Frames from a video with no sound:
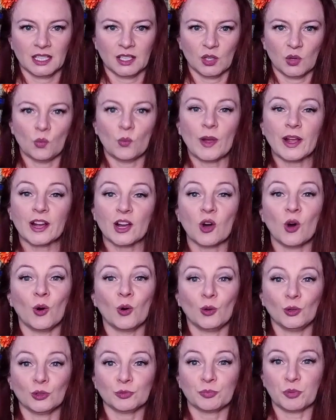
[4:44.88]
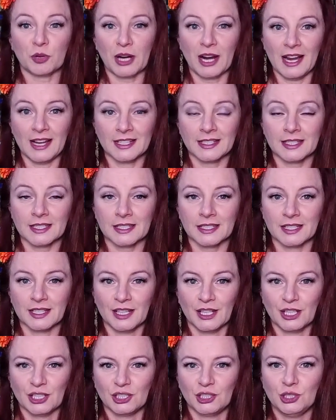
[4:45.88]
When cold pressed,
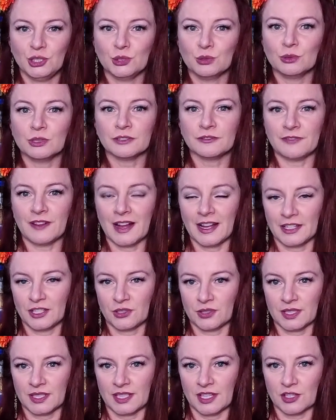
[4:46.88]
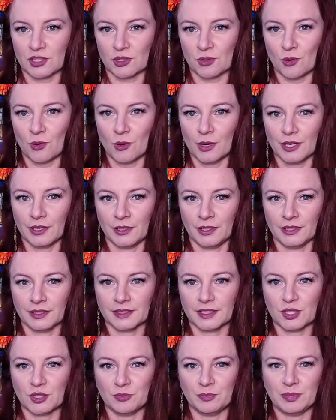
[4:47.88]
you will find your essential oil
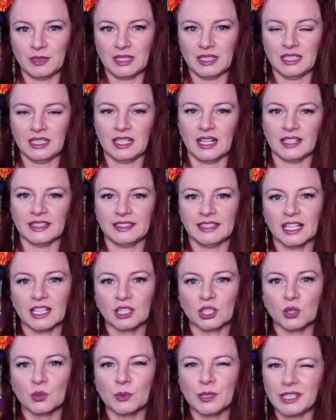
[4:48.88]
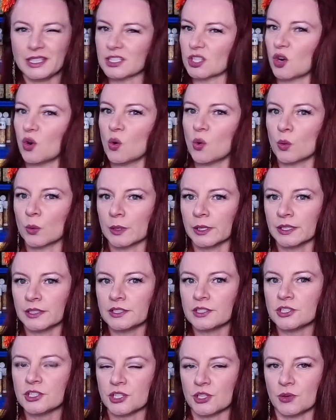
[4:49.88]
to be a yellowy to
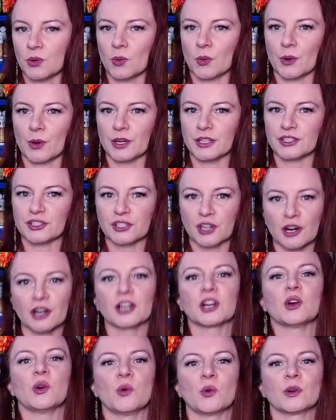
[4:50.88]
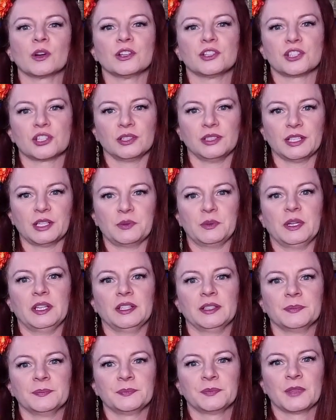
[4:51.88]
orange or dark orange liquid
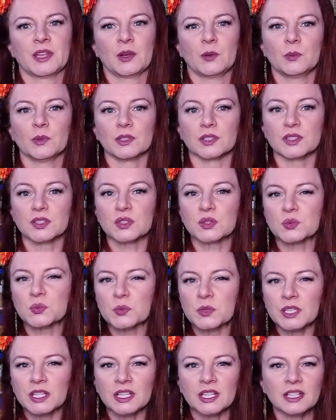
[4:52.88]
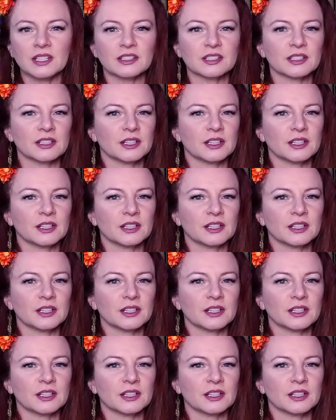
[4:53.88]
with a sweet,